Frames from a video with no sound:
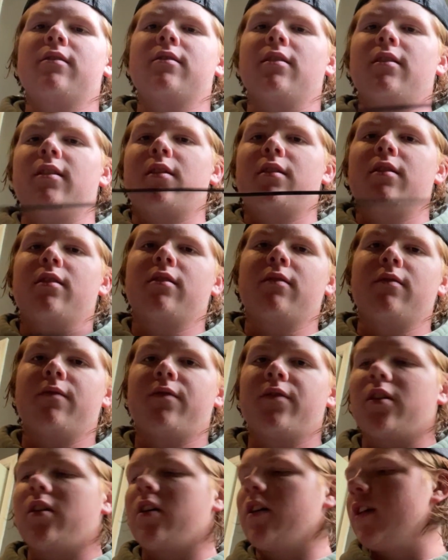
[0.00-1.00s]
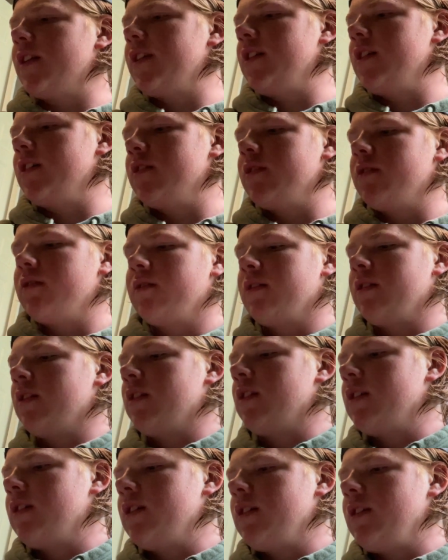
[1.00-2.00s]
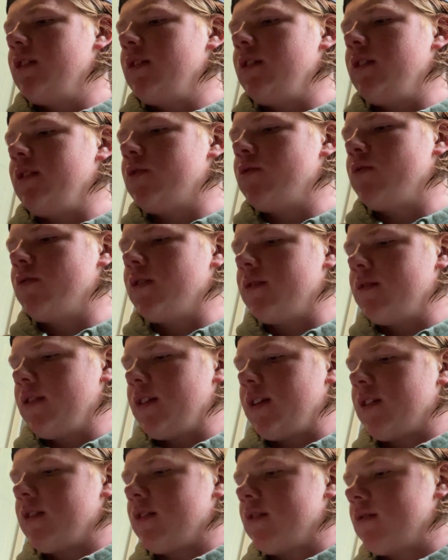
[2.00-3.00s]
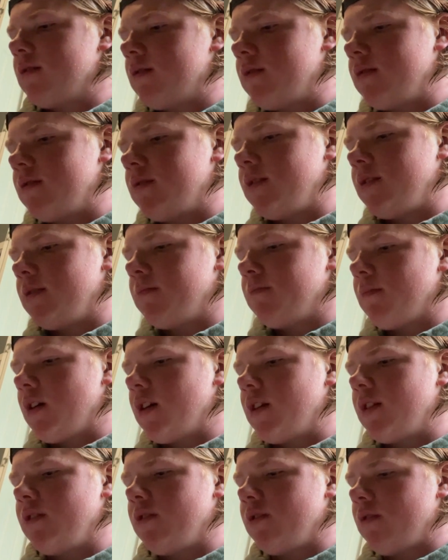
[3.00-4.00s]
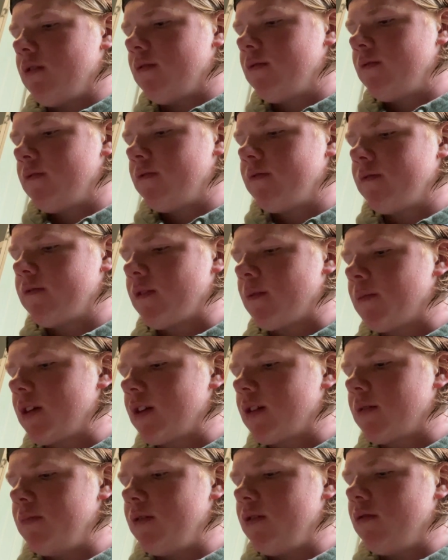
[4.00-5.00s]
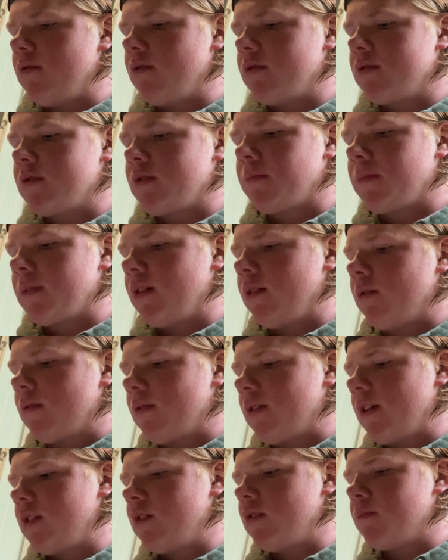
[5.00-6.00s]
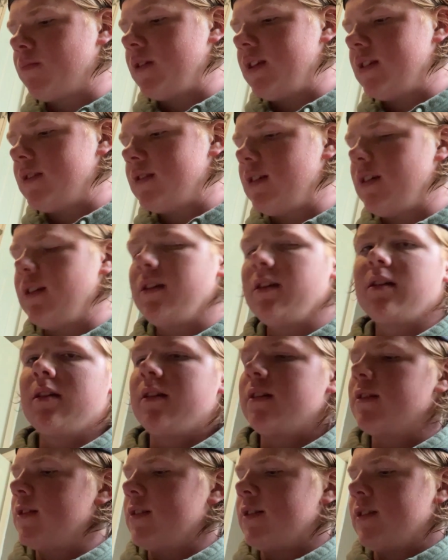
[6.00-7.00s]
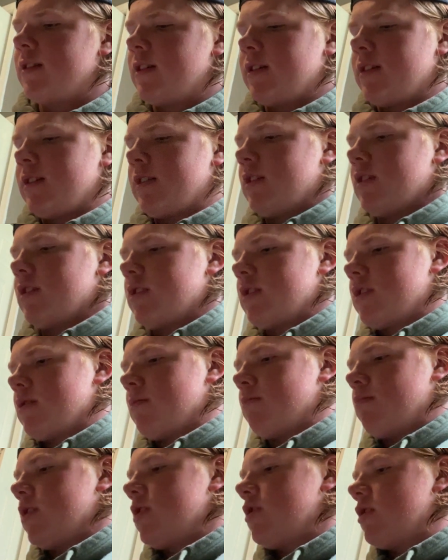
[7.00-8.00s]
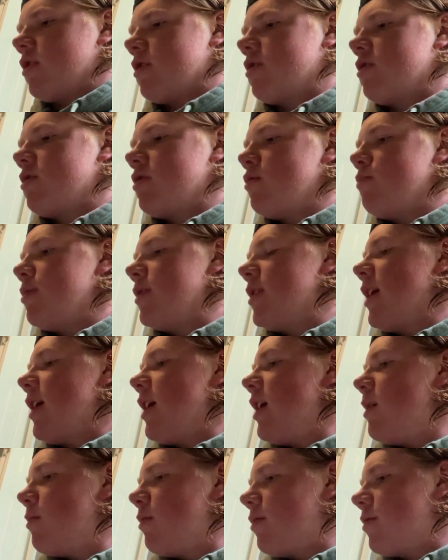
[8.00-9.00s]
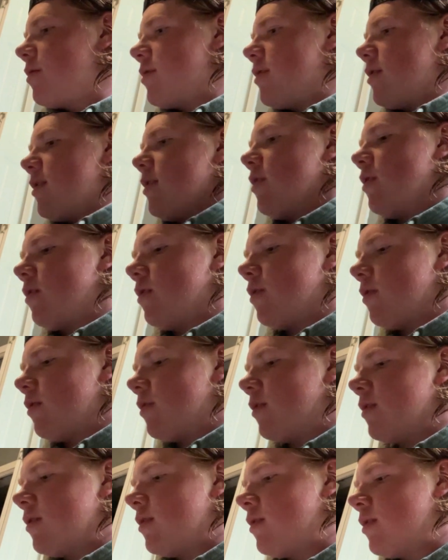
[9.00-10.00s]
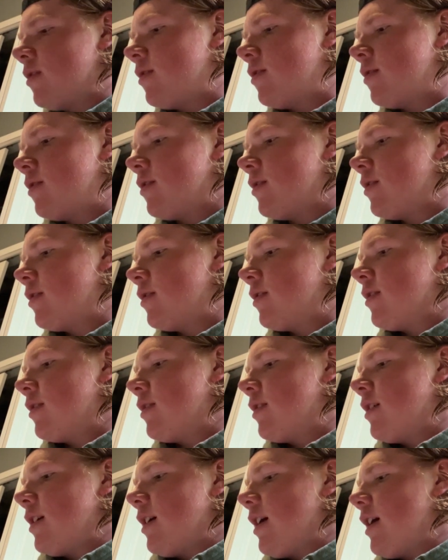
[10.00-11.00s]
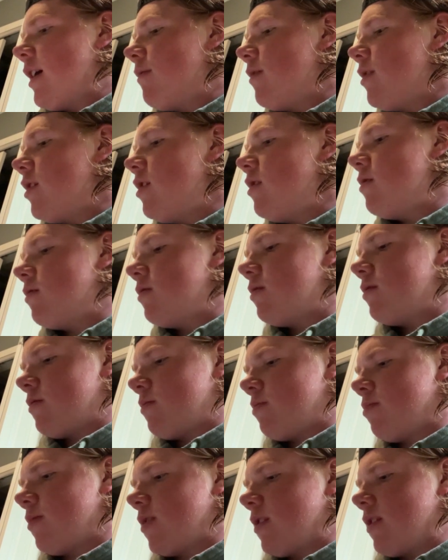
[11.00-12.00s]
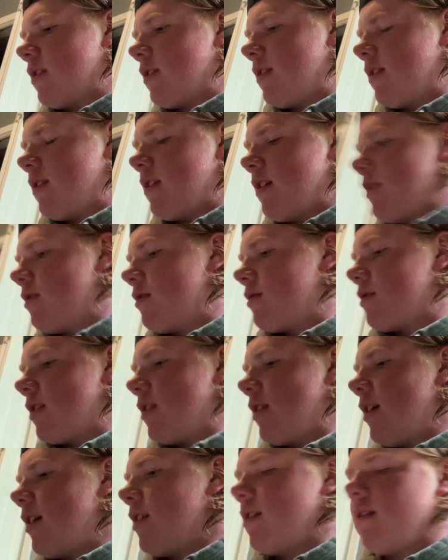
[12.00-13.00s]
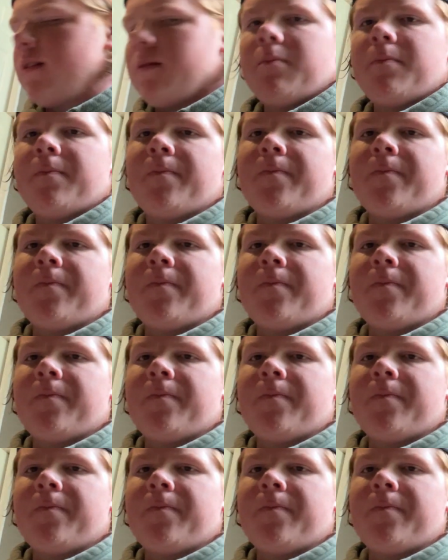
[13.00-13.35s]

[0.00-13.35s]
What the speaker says: to like for audio into a like a monitor from a computer or something, or like your PC. Just a bunch of stupid cables that all have a use, but there's a lot of them.